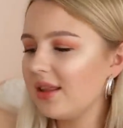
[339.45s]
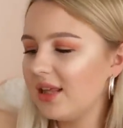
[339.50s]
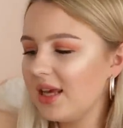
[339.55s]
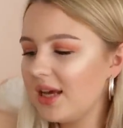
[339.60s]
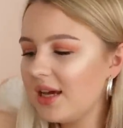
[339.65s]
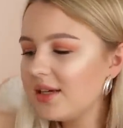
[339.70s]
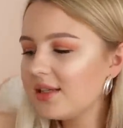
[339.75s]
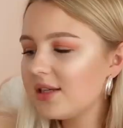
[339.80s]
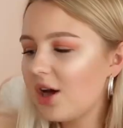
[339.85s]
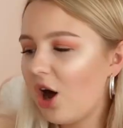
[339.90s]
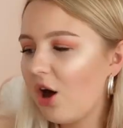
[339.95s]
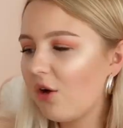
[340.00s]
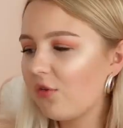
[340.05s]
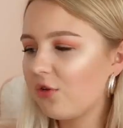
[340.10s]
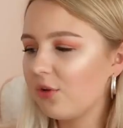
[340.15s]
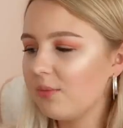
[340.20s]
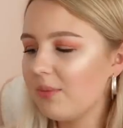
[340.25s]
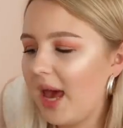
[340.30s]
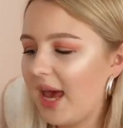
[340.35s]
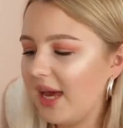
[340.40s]
These are
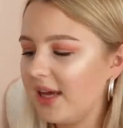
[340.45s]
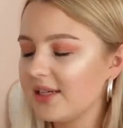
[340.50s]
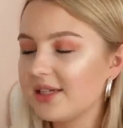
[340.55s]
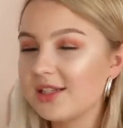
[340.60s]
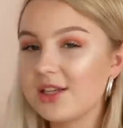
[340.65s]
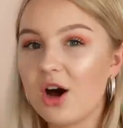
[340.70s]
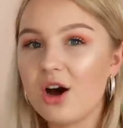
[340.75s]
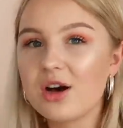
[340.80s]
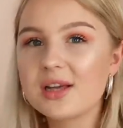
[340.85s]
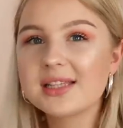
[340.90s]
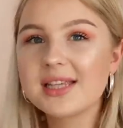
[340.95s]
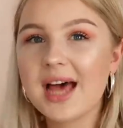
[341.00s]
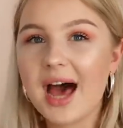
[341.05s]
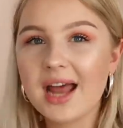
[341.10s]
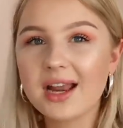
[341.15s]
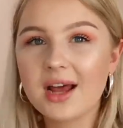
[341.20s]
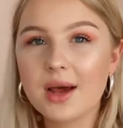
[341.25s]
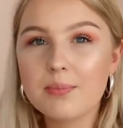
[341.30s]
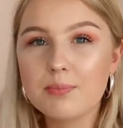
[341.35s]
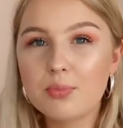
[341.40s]
from ASOS
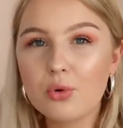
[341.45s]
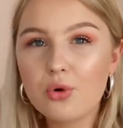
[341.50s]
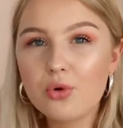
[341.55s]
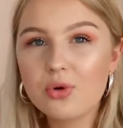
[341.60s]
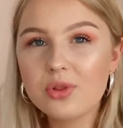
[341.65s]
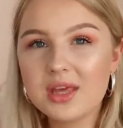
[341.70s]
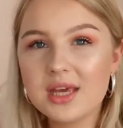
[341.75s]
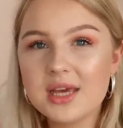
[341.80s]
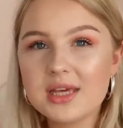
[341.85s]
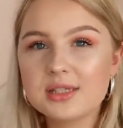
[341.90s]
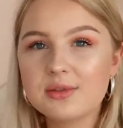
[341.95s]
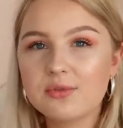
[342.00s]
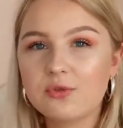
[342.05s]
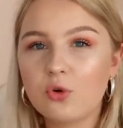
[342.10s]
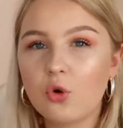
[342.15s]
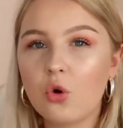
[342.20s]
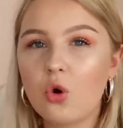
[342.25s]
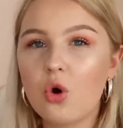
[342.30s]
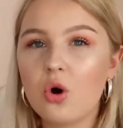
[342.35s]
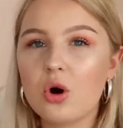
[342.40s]
and I bought these
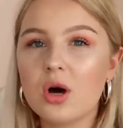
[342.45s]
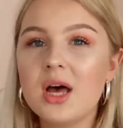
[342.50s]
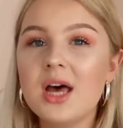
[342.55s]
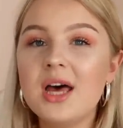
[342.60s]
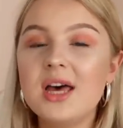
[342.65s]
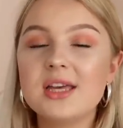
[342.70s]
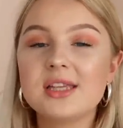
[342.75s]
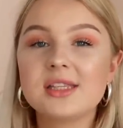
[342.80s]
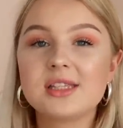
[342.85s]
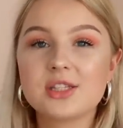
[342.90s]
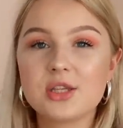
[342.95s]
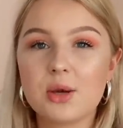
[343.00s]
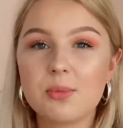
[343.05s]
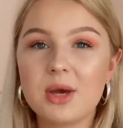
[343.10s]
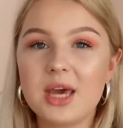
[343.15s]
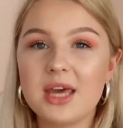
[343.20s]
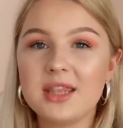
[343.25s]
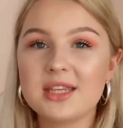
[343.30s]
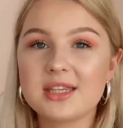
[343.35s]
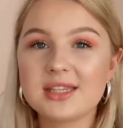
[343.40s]
for summer
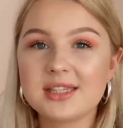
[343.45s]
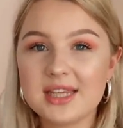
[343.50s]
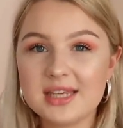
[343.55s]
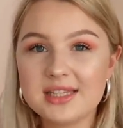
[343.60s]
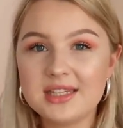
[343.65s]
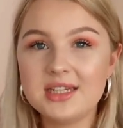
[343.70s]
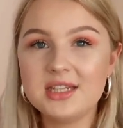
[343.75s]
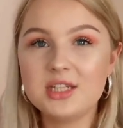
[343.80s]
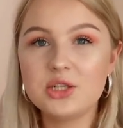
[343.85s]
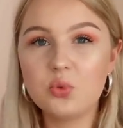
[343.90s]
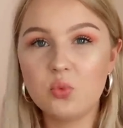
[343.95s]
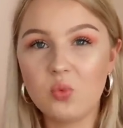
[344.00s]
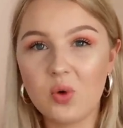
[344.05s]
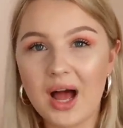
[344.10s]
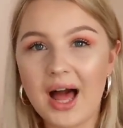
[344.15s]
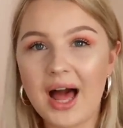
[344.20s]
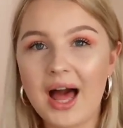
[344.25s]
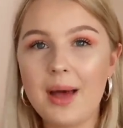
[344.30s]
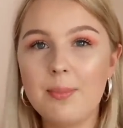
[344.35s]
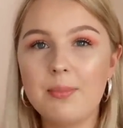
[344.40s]
in the city to
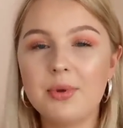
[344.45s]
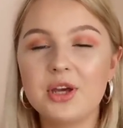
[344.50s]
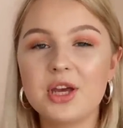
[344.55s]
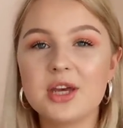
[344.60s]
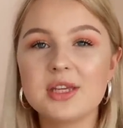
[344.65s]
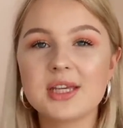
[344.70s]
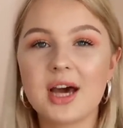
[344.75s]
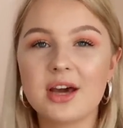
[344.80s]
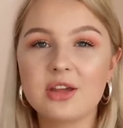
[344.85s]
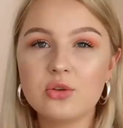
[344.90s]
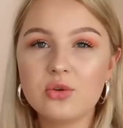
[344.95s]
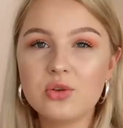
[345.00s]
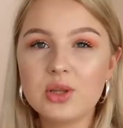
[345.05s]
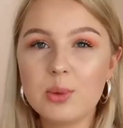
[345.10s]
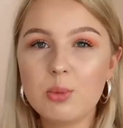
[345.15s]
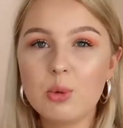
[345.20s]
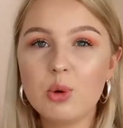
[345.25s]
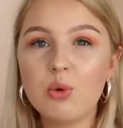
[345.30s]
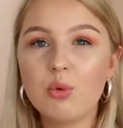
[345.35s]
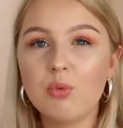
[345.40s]
wear because I thought
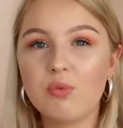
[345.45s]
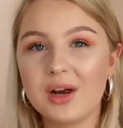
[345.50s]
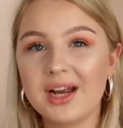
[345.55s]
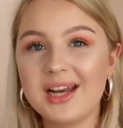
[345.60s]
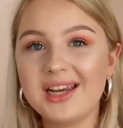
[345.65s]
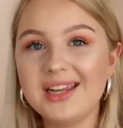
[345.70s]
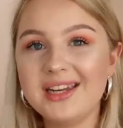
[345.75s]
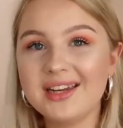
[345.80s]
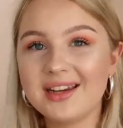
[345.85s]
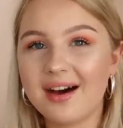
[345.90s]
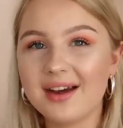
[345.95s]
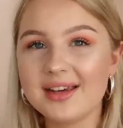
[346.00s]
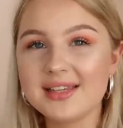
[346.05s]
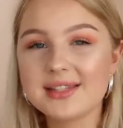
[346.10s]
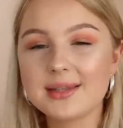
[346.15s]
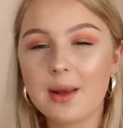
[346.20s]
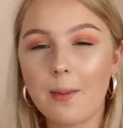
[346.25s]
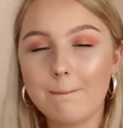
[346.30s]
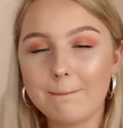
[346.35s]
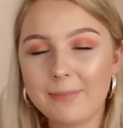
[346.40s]
they were a really
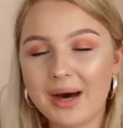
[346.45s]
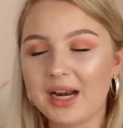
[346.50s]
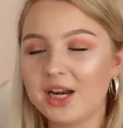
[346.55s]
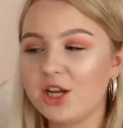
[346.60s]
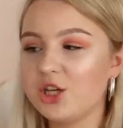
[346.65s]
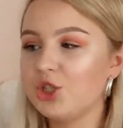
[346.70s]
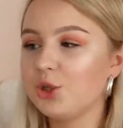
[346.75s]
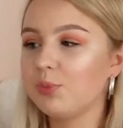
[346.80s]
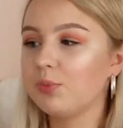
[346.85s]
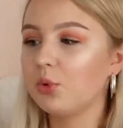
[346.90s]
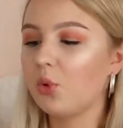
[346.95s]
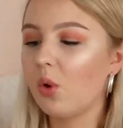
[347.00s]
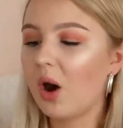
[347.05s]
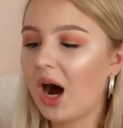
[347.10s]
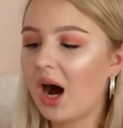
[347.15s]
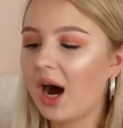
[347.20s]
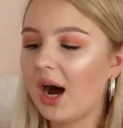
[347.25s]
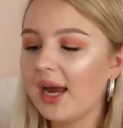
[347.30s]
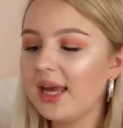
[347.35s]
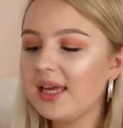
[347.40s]
nice manageable
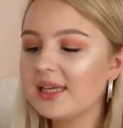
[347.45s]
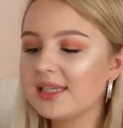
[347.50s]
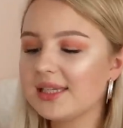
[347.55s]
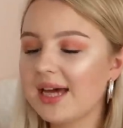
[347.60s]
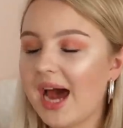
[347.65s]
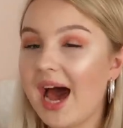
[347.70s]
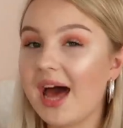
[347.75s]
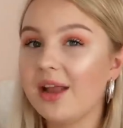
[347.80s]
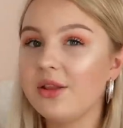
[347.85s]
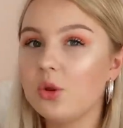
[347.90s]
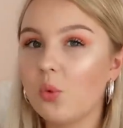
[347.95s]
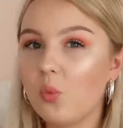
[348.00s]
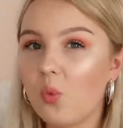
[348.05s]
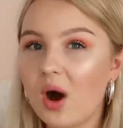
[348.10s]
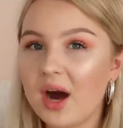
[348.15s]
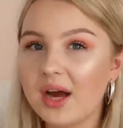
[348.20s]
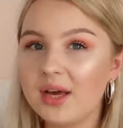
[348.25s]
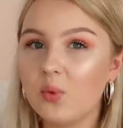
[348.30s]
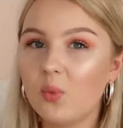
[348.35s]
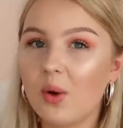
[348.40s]
height and the
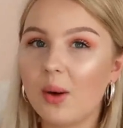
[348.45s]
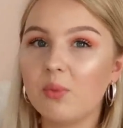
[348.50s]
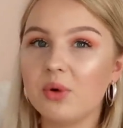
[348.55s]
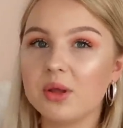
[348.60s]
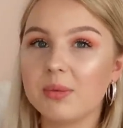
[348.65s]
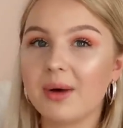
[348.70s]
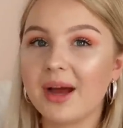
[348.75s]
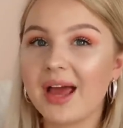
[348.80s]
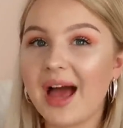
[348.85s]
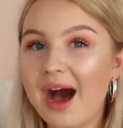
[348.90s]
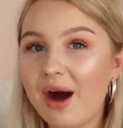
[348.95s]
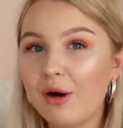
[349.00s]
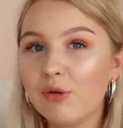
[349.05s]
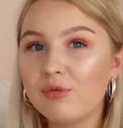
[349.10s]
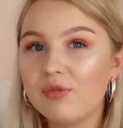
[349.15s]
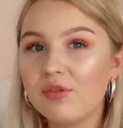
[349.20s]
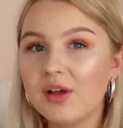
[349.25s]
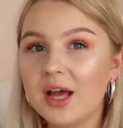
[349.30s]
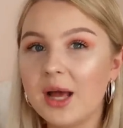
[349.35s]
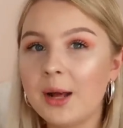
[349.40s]
white went with my
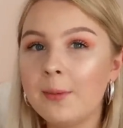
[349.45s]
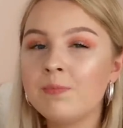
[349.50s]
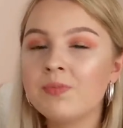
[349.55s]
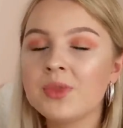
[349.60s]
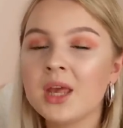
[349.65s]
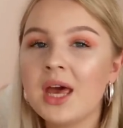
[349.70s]
outfit.